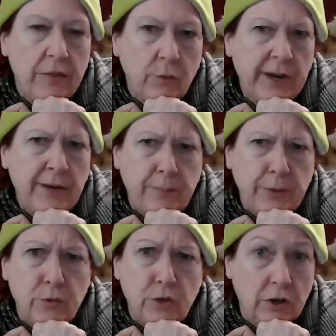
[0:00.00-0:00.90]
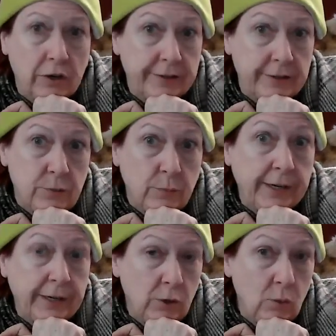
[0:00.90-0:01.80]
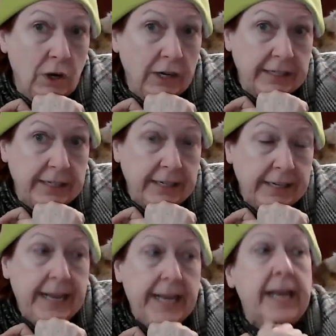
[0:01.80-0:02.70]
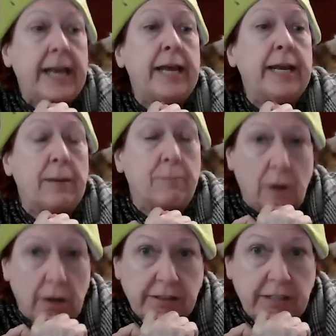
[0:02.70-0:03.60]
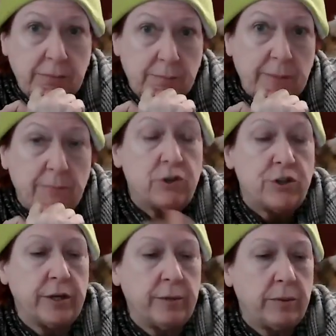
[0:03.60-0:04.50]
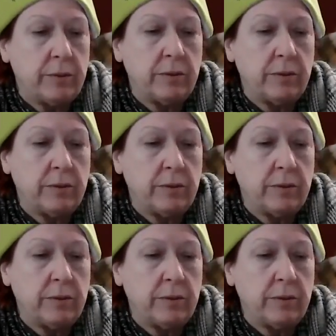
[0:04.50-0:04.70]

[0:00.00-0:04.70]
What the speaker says: Red Butte Gardens, where I can go walking. And I bought the membership